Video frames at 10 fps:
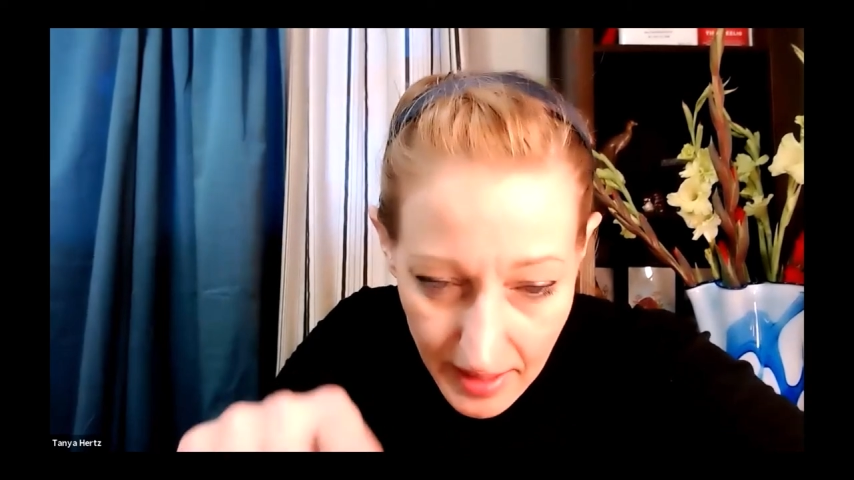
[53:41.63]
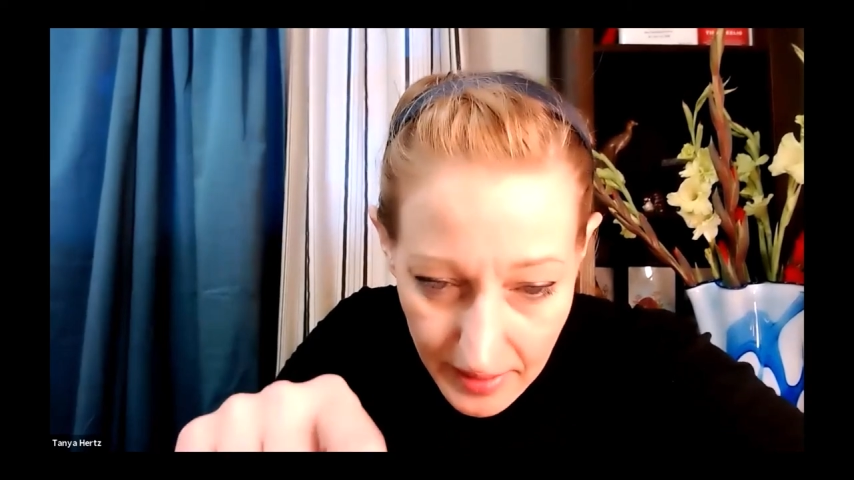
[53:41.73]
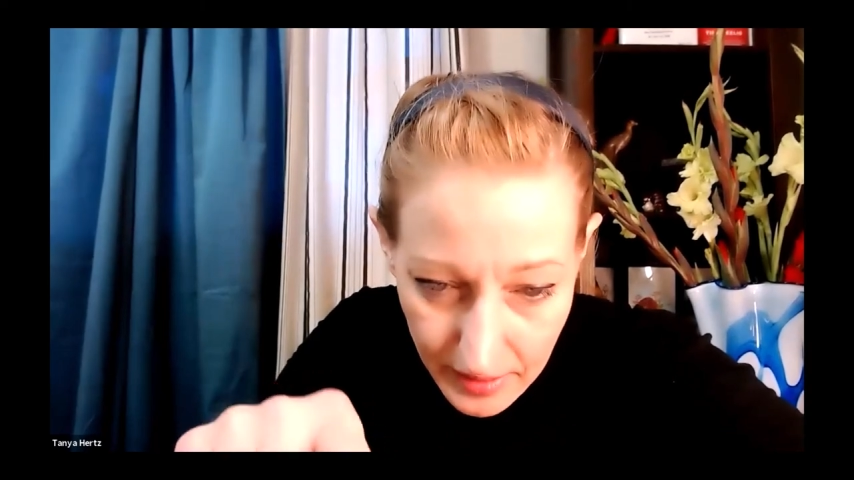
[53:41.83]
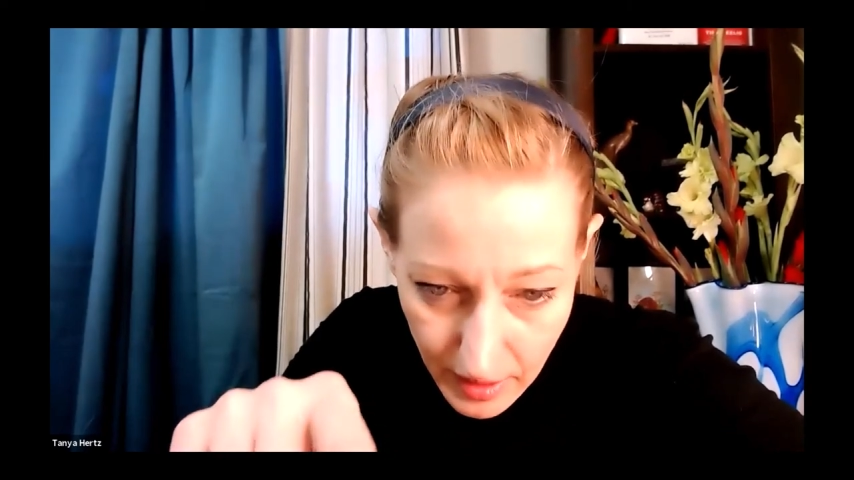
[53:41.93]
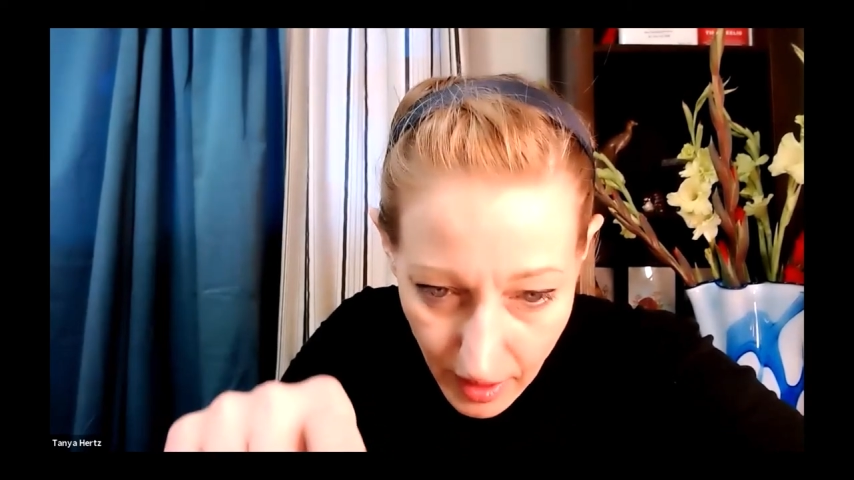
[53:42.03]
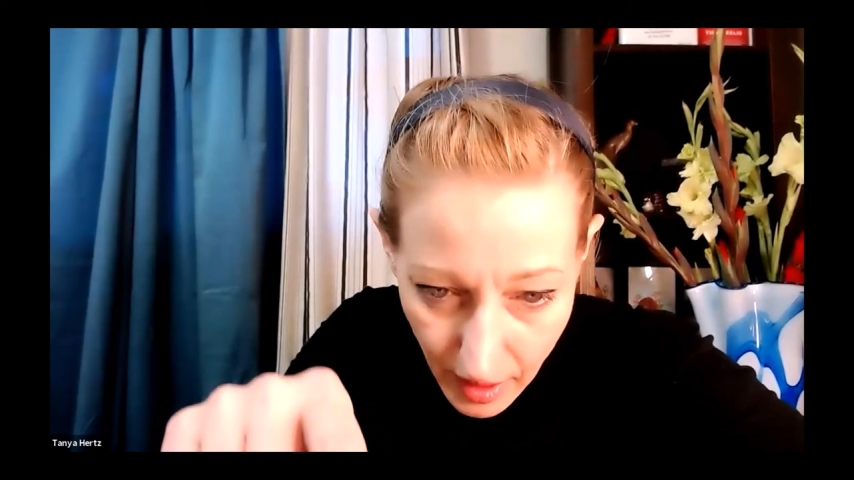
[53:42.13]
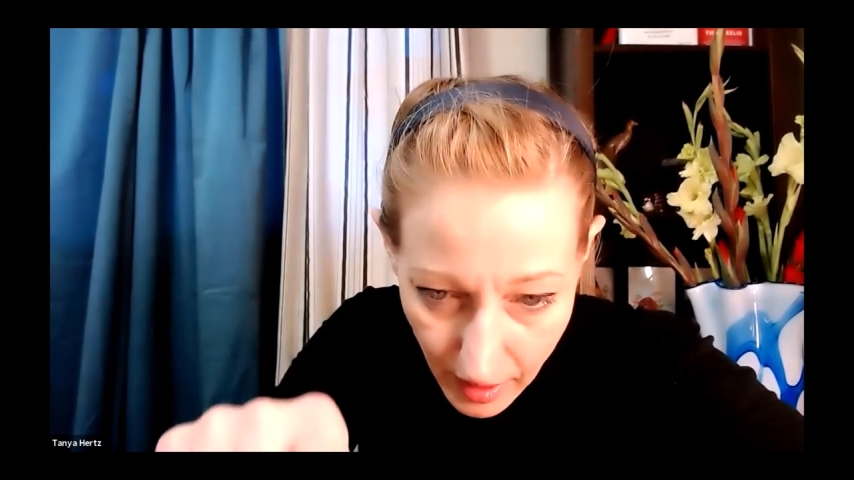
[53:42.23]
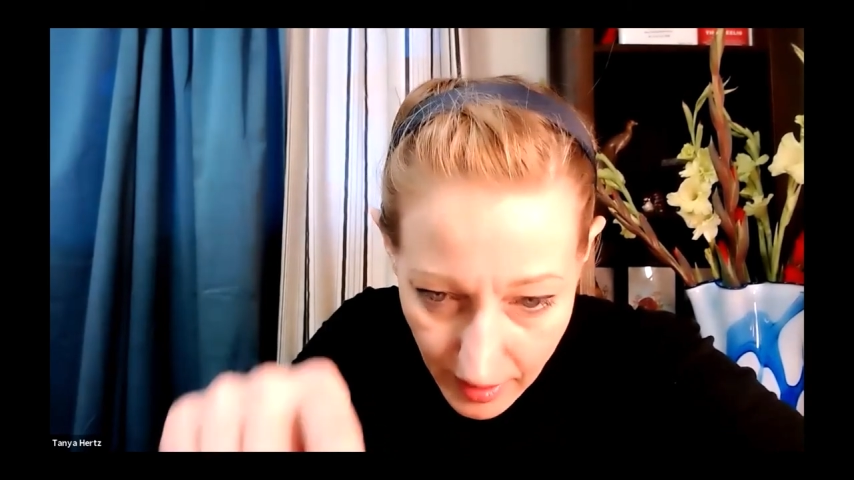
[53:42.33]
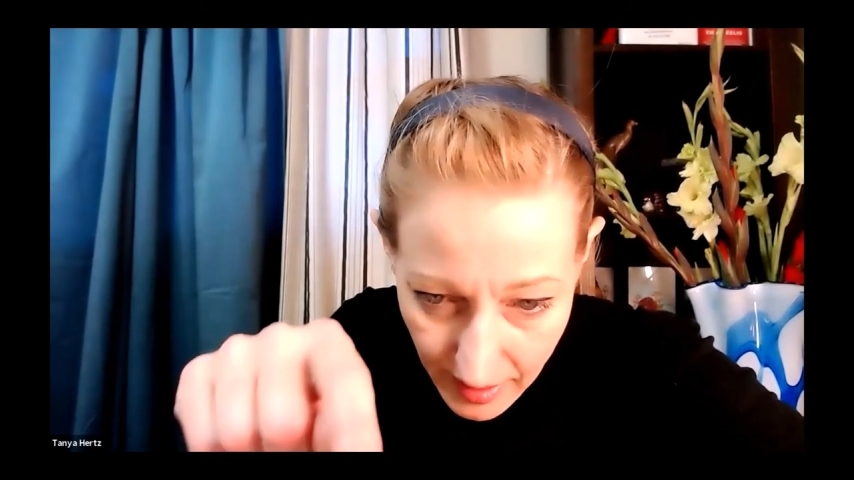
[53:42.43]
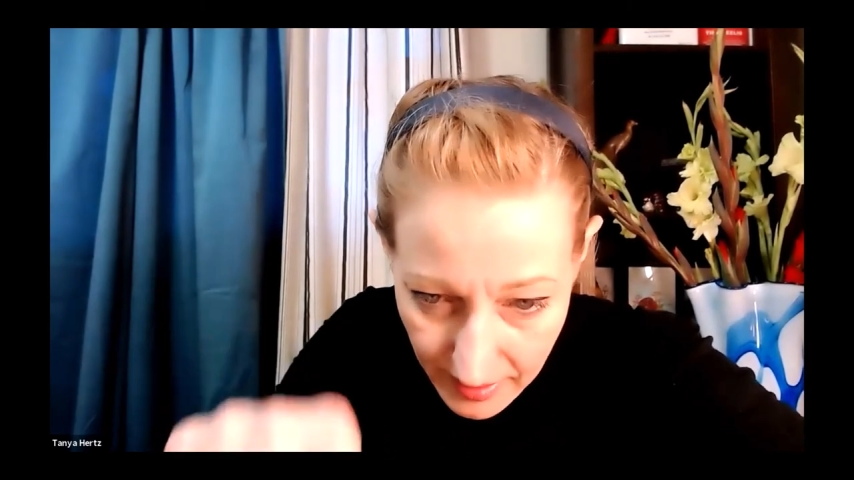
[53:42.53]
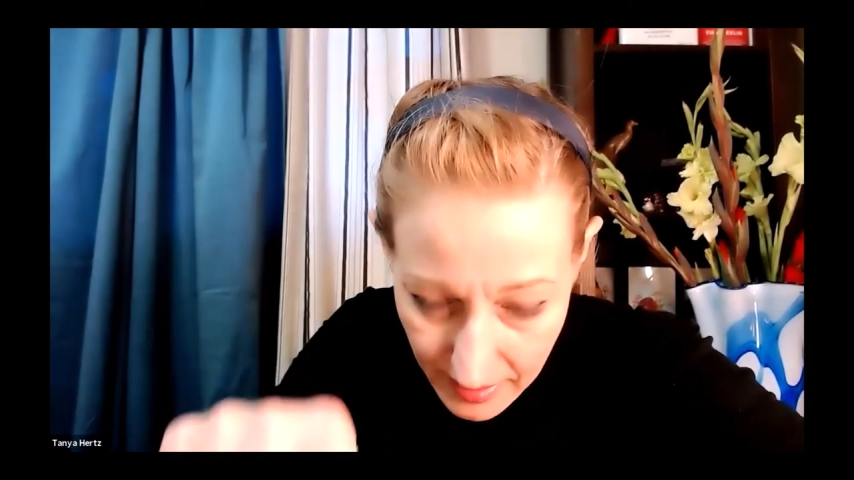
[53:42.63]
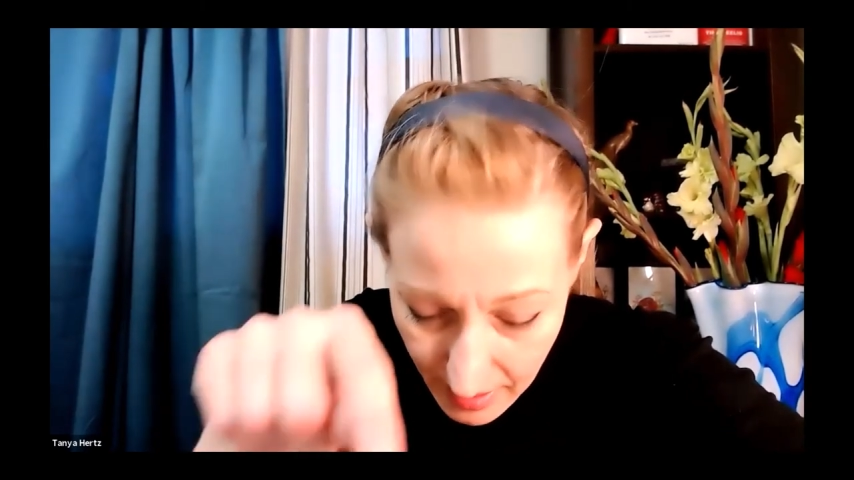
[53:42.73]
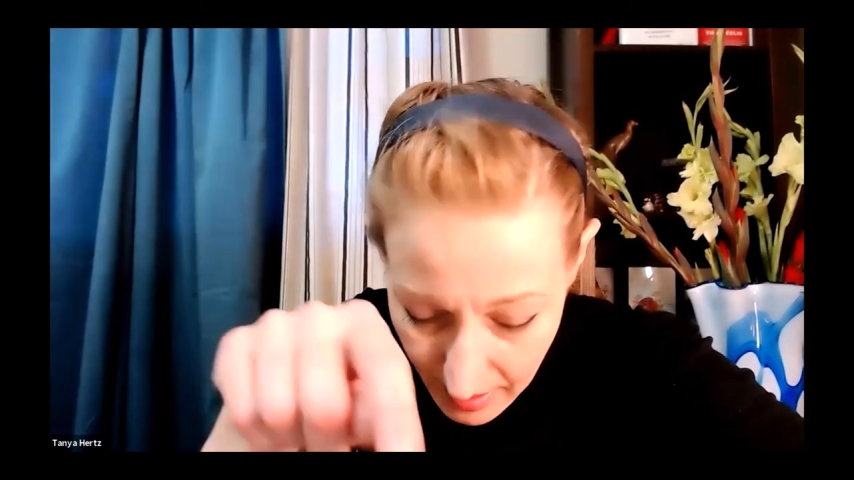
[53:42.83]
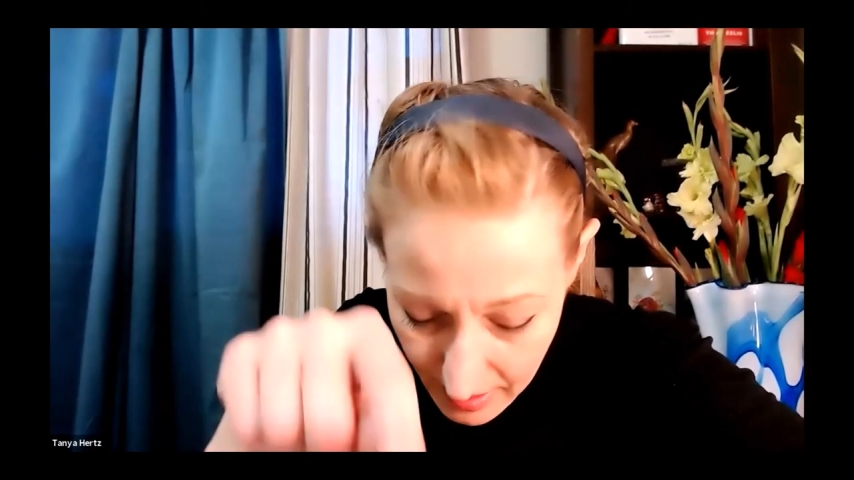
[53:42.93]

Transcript: uh, are in the